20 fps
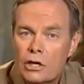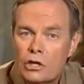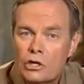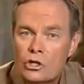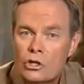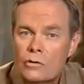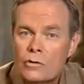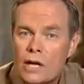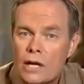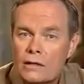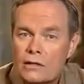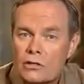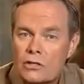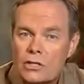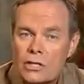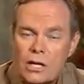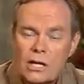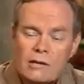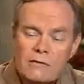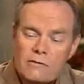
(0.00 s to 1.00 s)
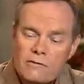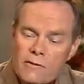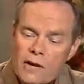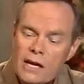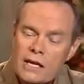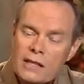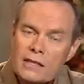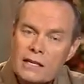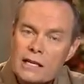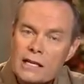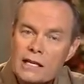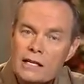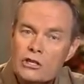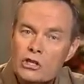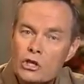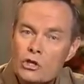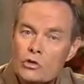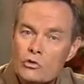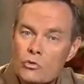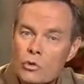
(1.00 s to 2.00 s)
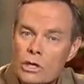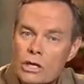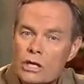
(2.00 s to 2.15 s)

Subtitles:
You've got the same faith that he used when